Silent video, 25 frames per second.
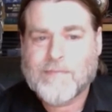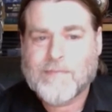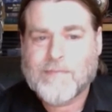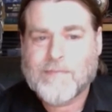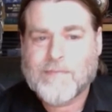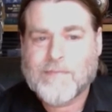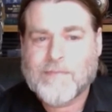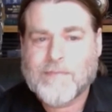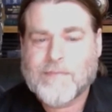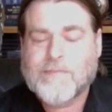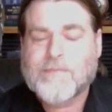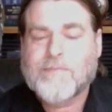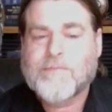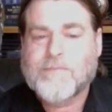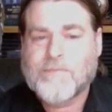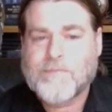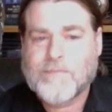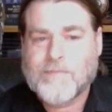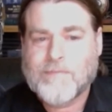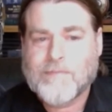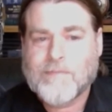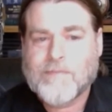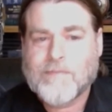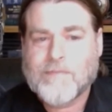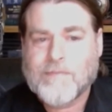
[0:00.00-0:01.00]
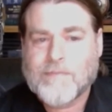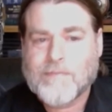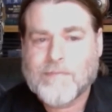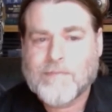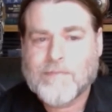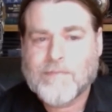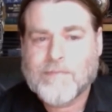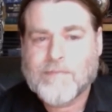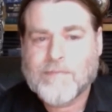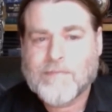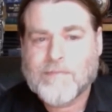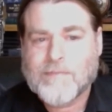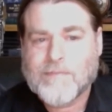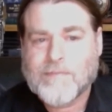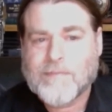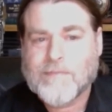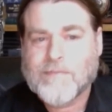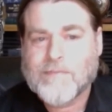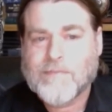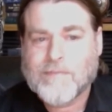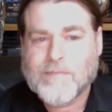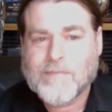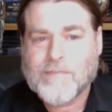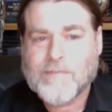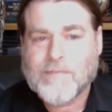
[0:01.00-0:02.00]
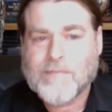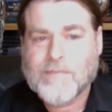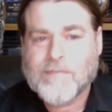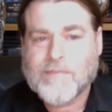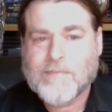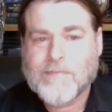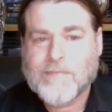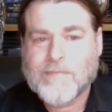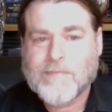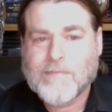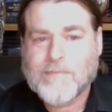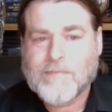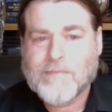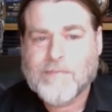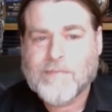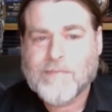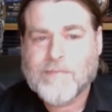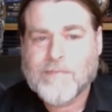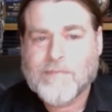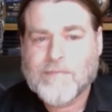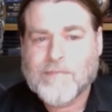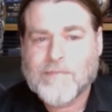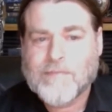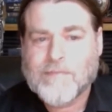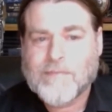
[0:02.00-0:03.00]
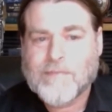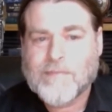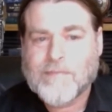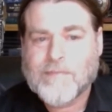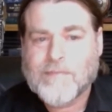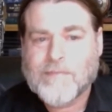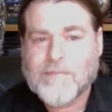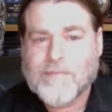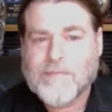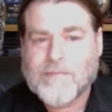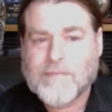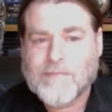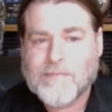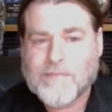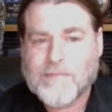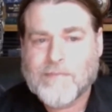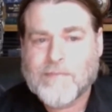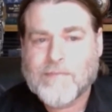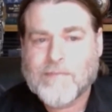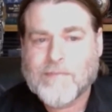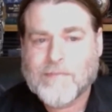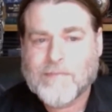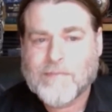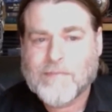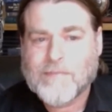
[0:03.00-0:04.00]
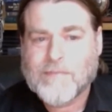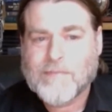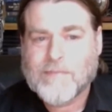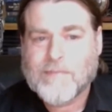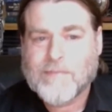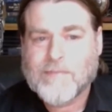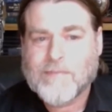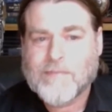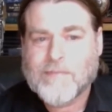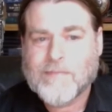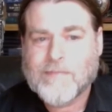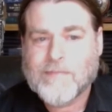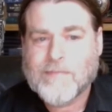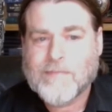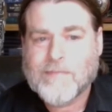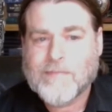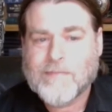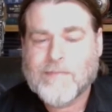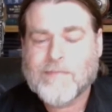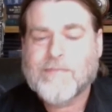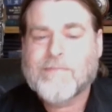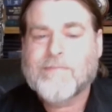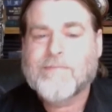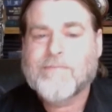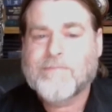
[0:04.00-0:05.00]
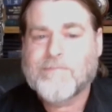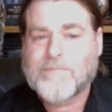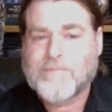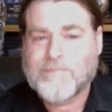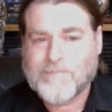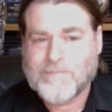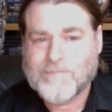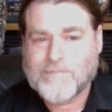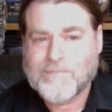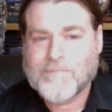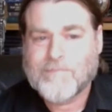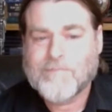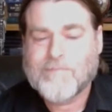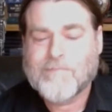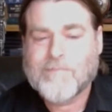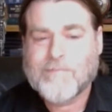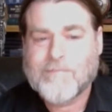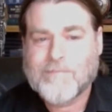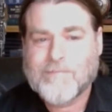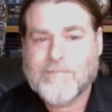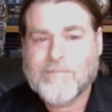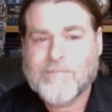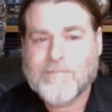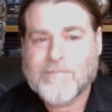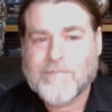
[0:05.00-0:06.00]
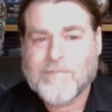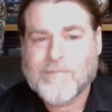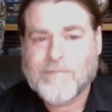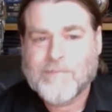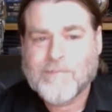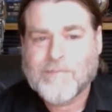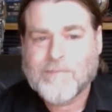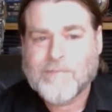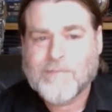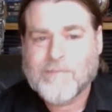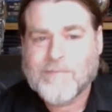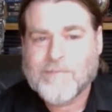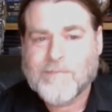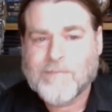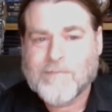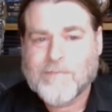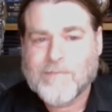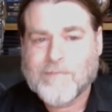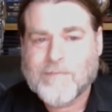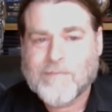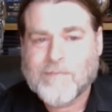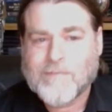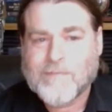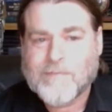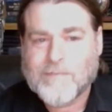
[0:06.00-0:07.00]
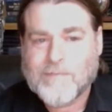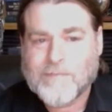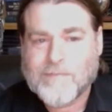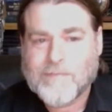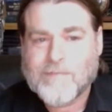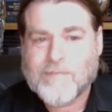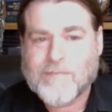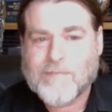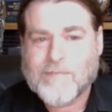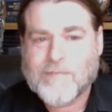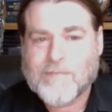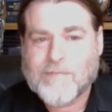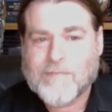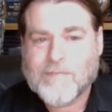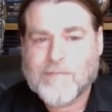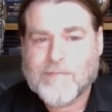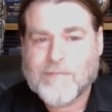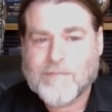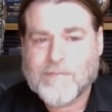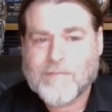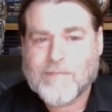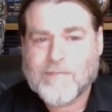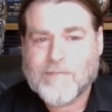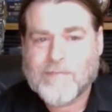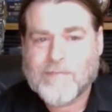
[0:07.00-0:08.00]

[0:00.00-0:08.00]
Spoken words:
No words are spoken by the person on screen.